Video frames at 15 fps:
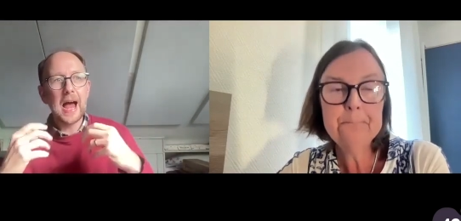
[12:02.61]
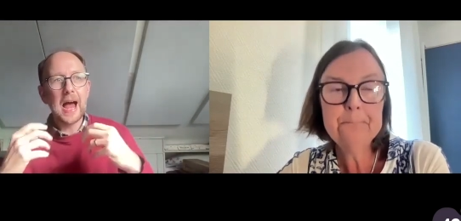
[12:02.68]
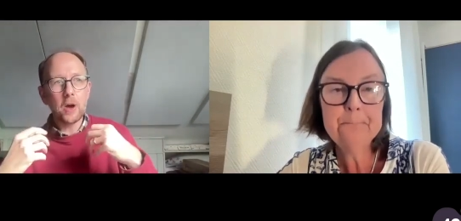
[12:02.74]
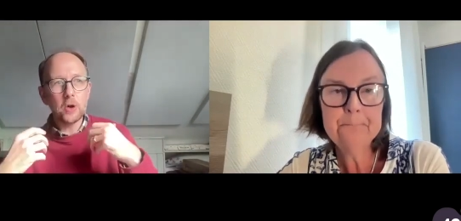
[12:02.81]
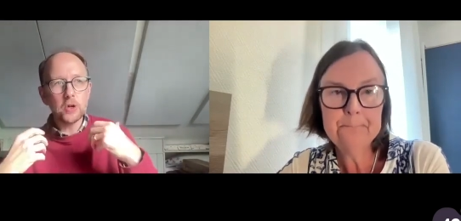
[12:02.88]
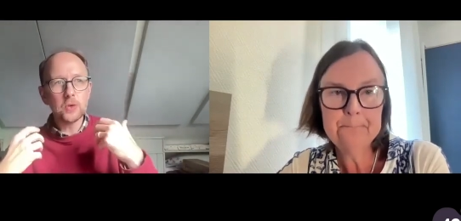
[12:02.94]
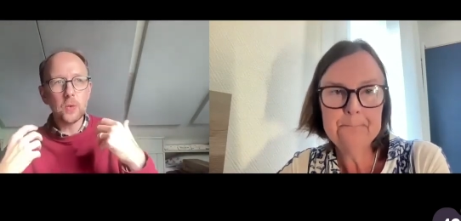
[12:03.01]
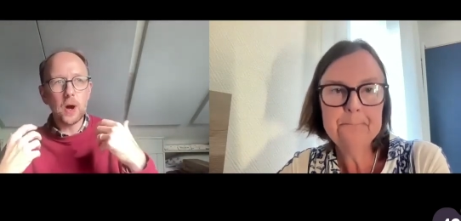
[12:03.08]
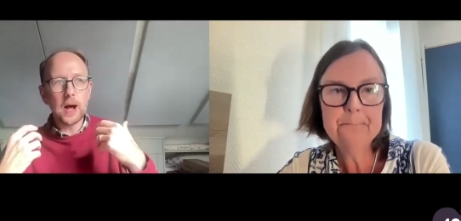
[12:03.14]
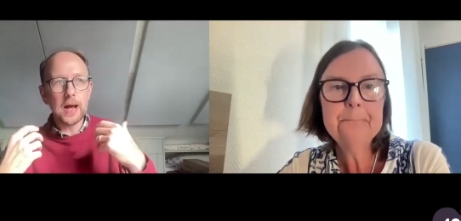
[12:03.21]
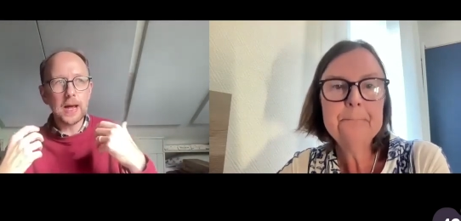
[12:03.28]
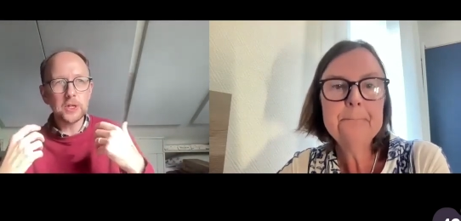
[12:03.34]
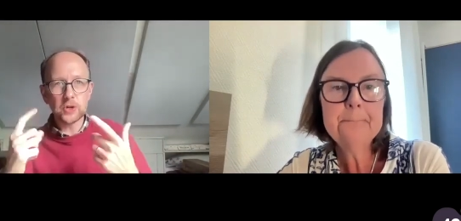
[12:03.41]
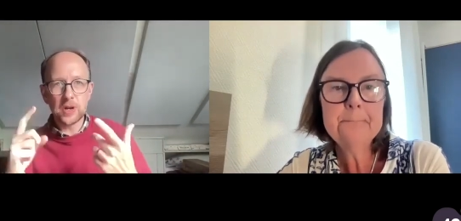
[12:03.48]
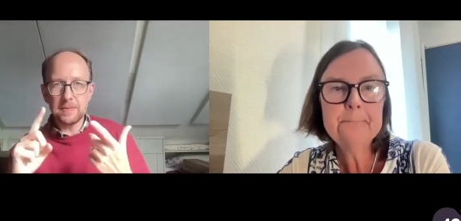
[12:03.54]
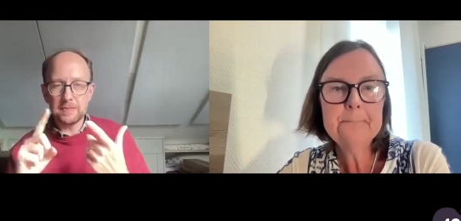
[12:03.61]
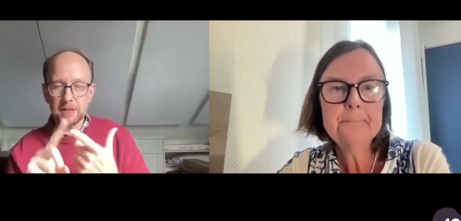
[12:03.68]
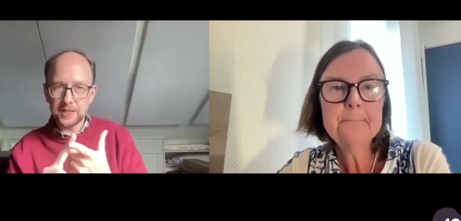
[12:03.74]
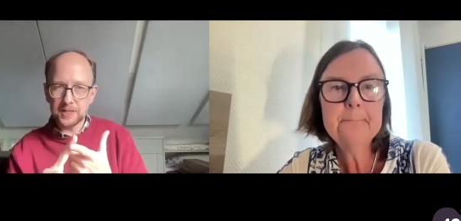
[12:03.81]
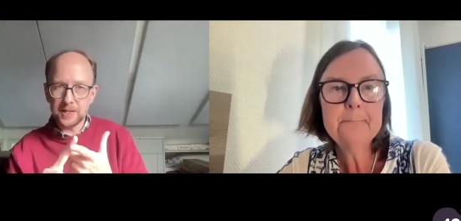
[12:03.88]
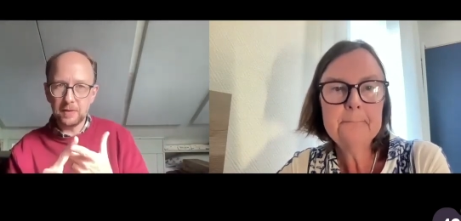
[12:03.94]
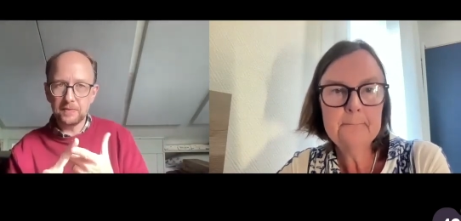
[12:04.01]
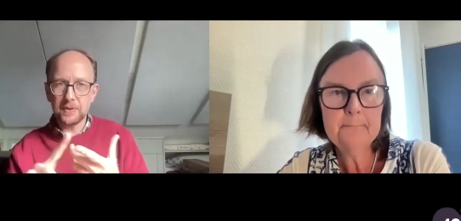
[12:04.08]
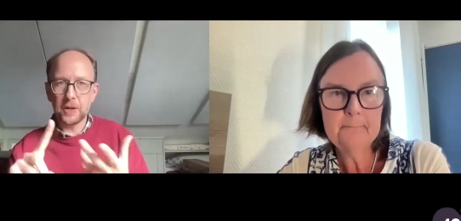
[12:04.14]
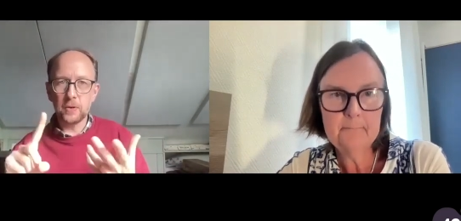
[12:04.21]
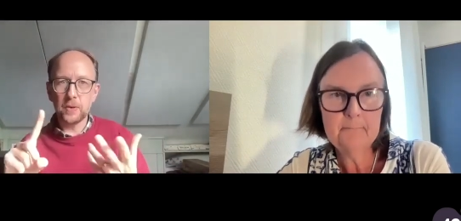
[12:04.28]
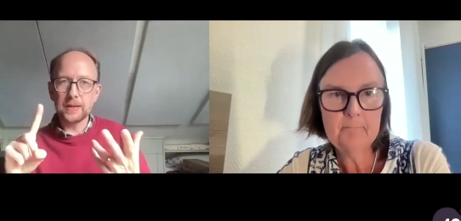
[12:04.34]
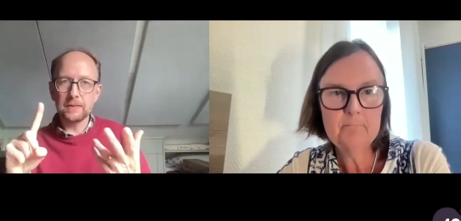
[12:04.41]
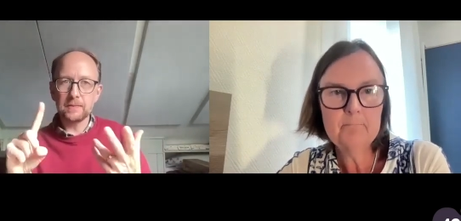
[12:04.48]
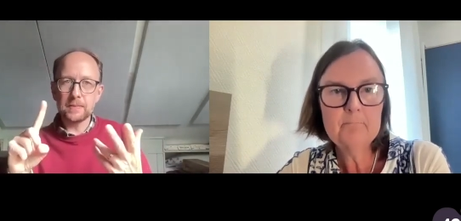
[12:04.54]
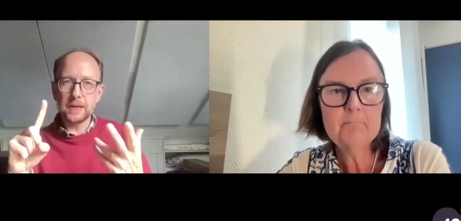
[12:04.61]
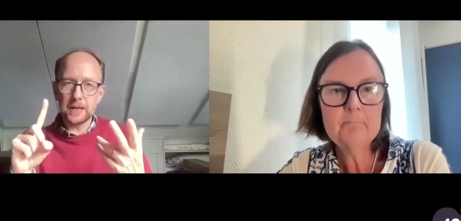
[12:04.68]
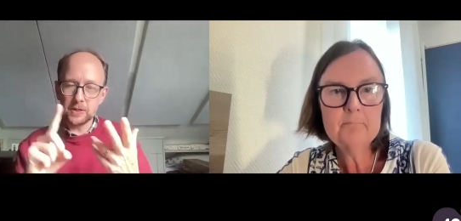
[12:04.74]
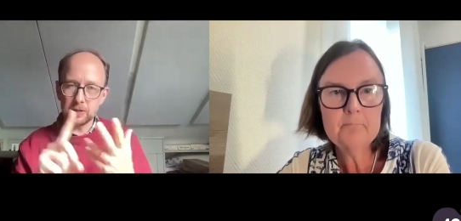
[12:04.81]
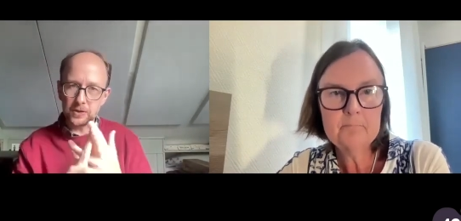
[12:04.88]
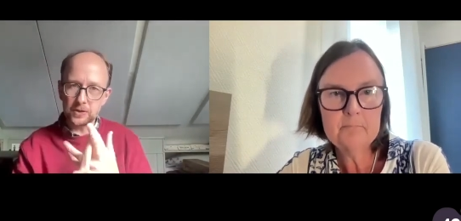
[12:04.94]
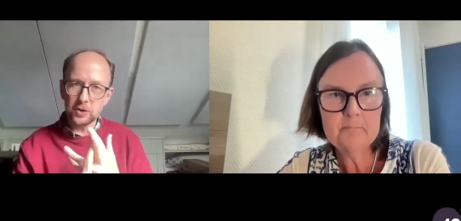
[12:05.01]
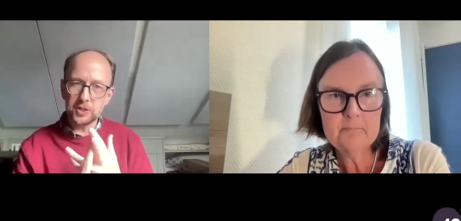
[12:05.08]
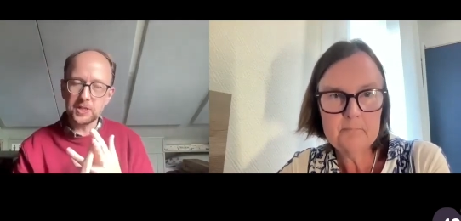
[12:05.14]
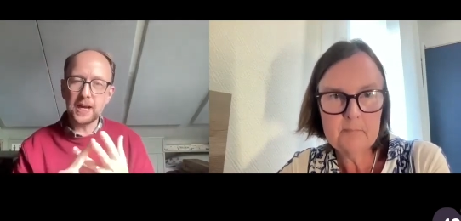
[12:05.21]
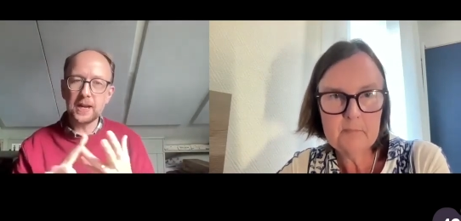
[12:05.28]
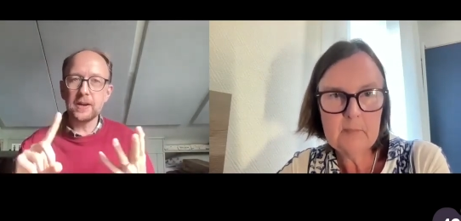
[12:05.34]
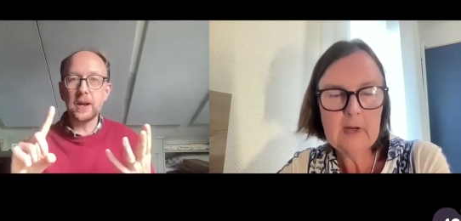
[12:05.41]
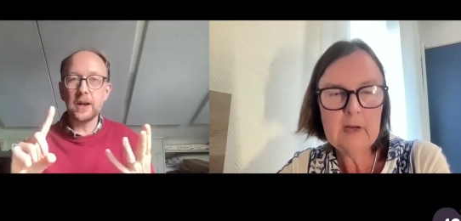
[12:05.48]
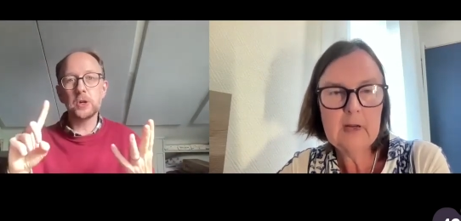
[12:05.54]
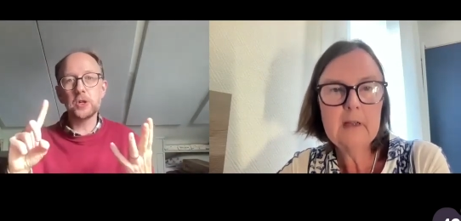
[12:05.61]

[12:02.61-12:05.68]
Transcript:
Speaker 1: How do I train myself? How do I get to understand it?